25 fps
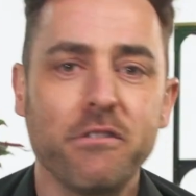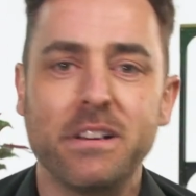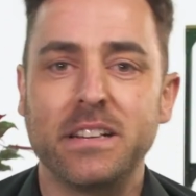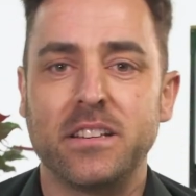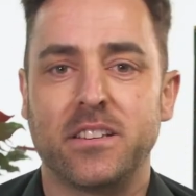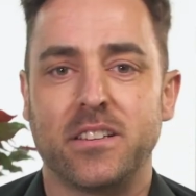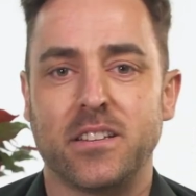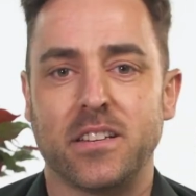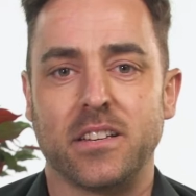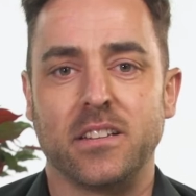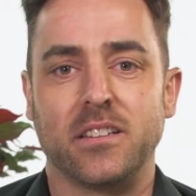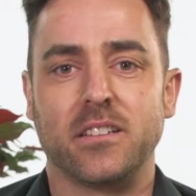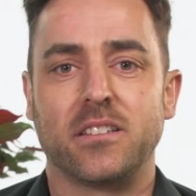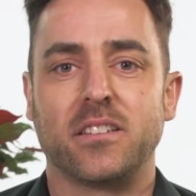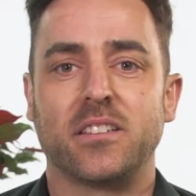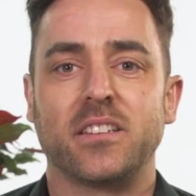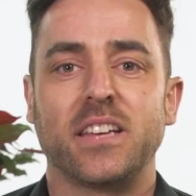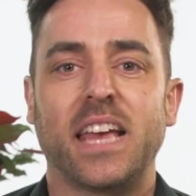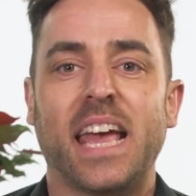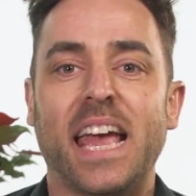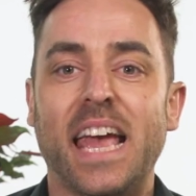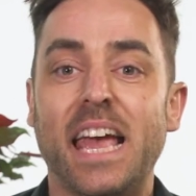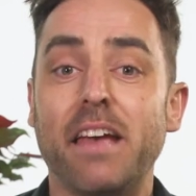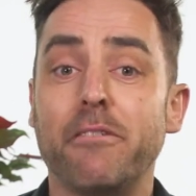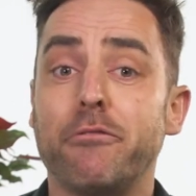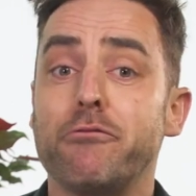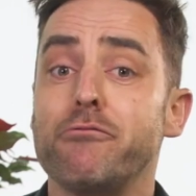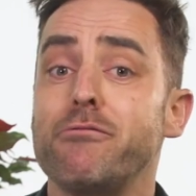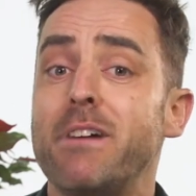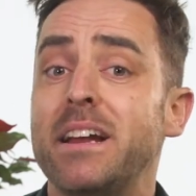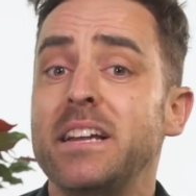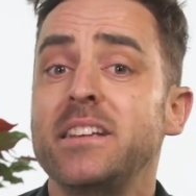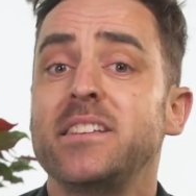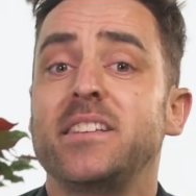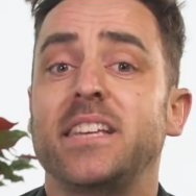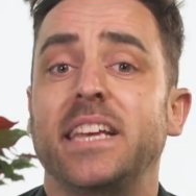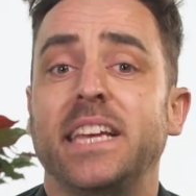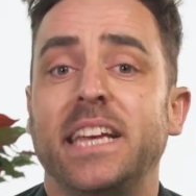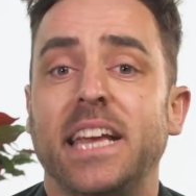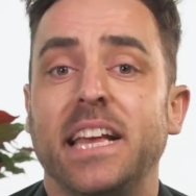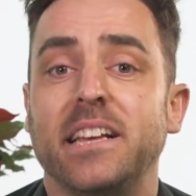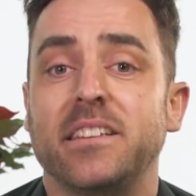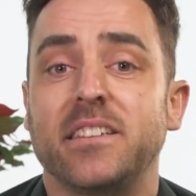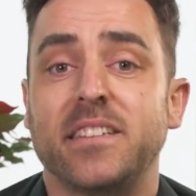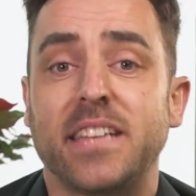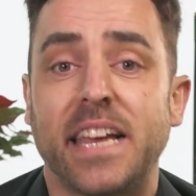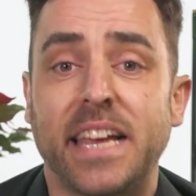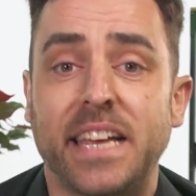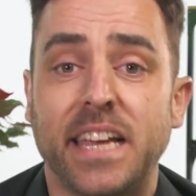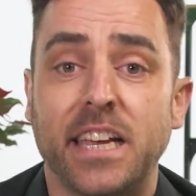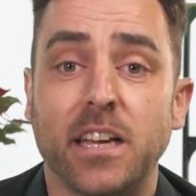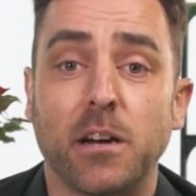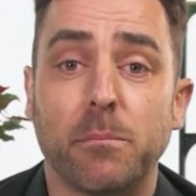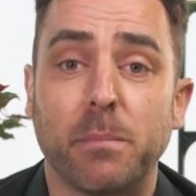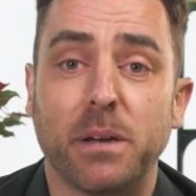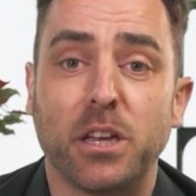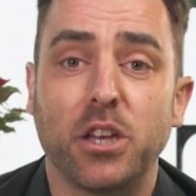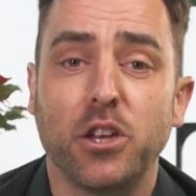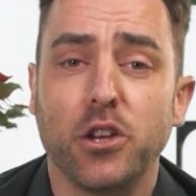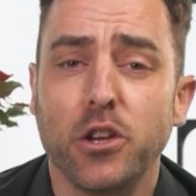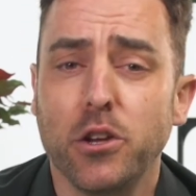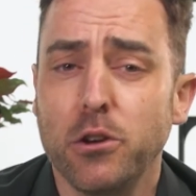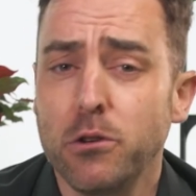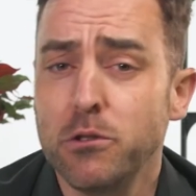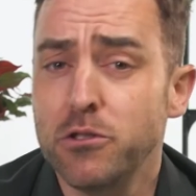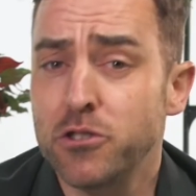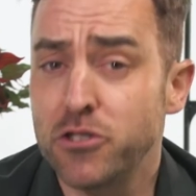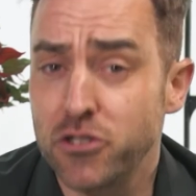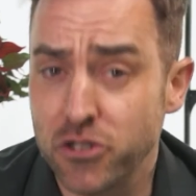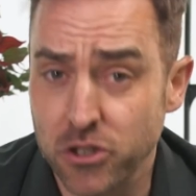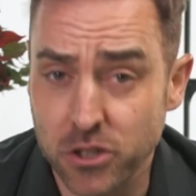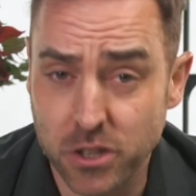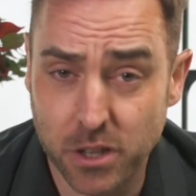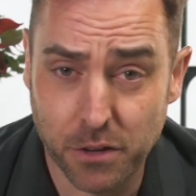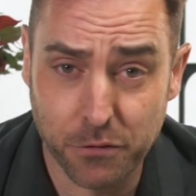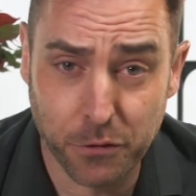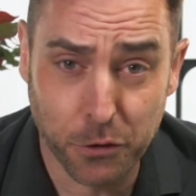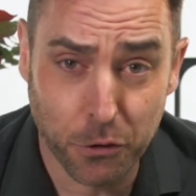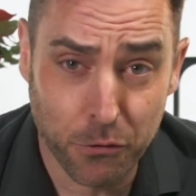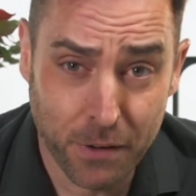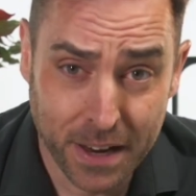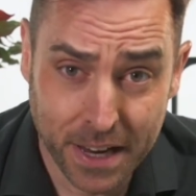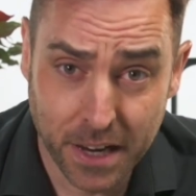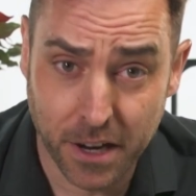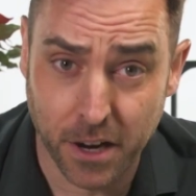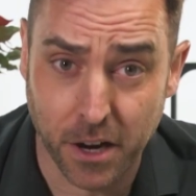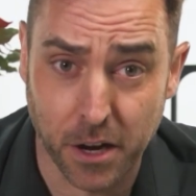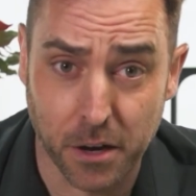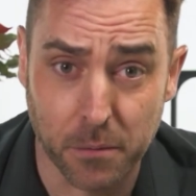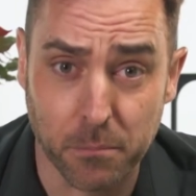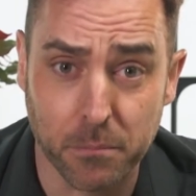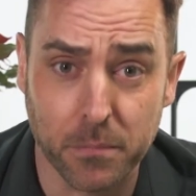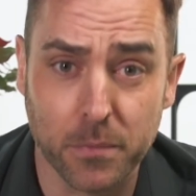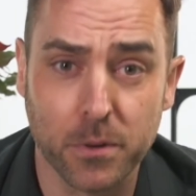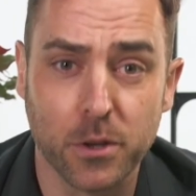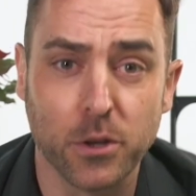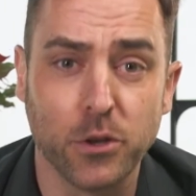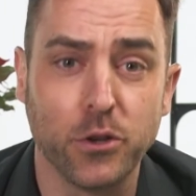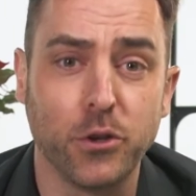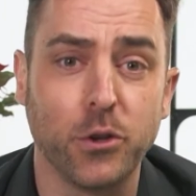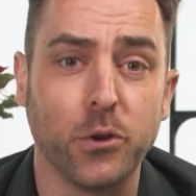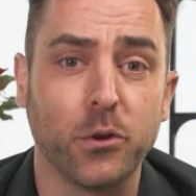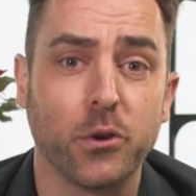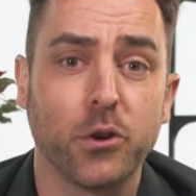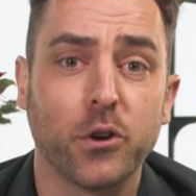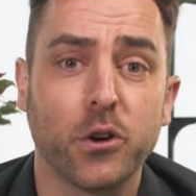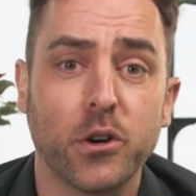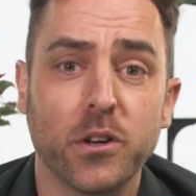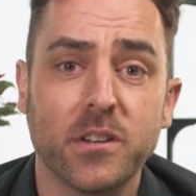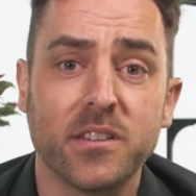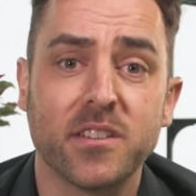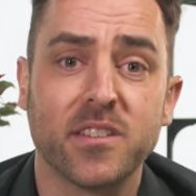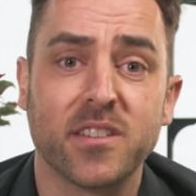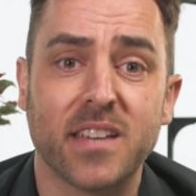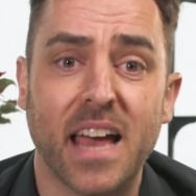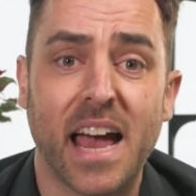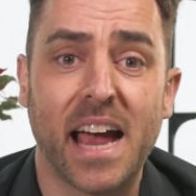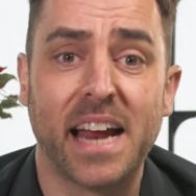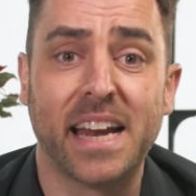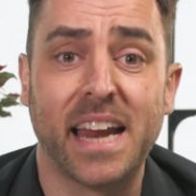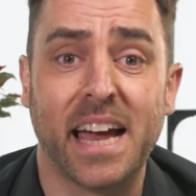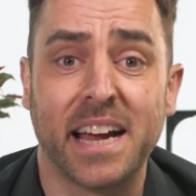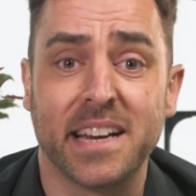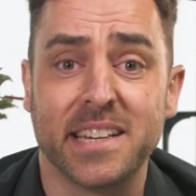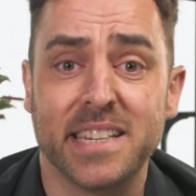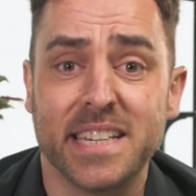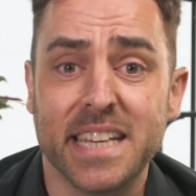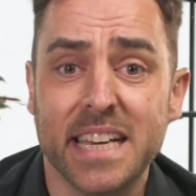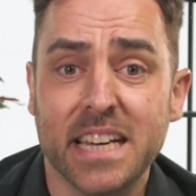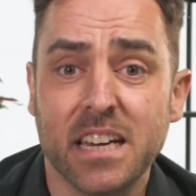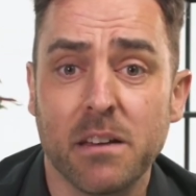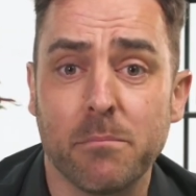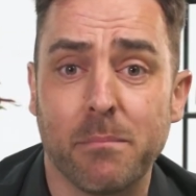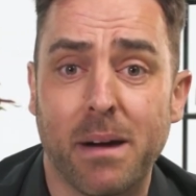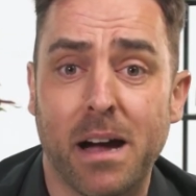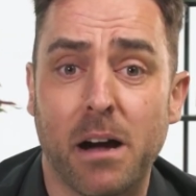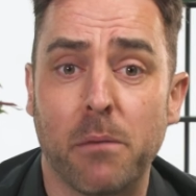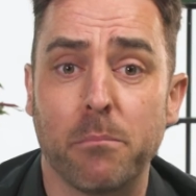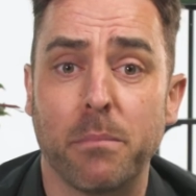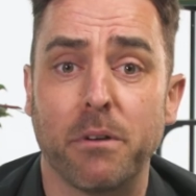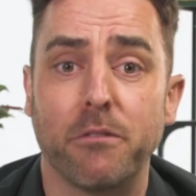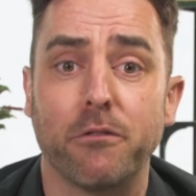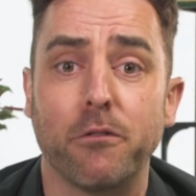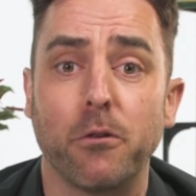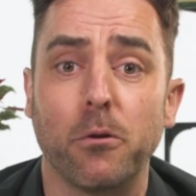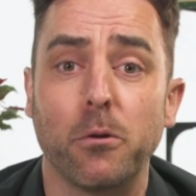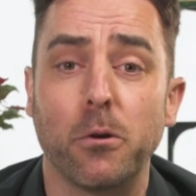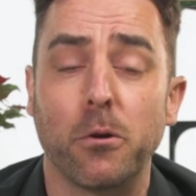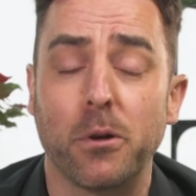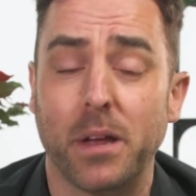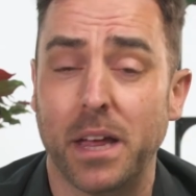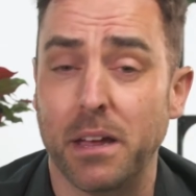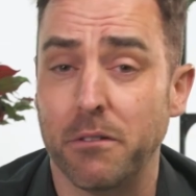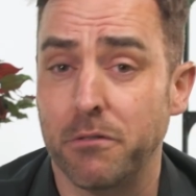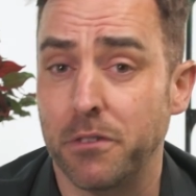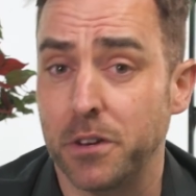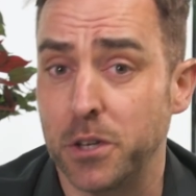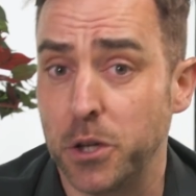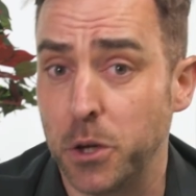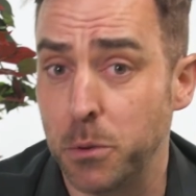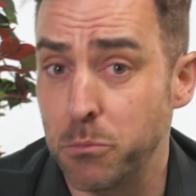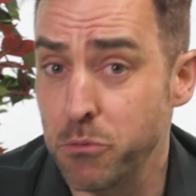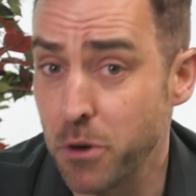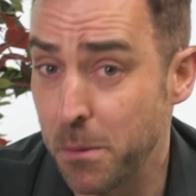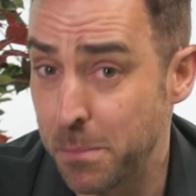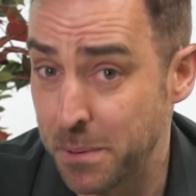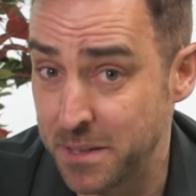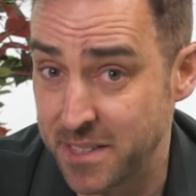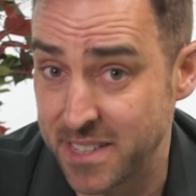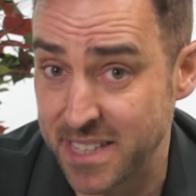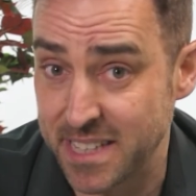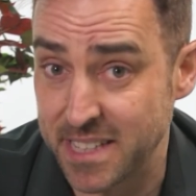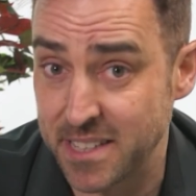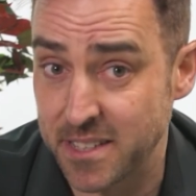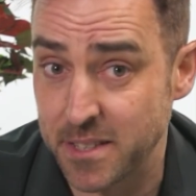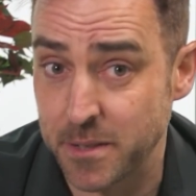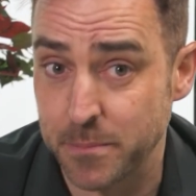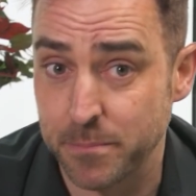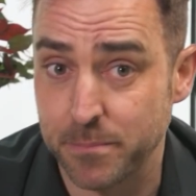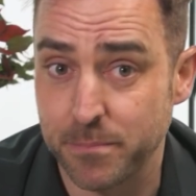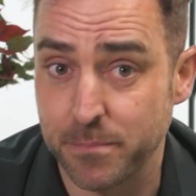instance, if renting is taking up a huge chunk of your income, you could set an ideal amount before looking for new properties.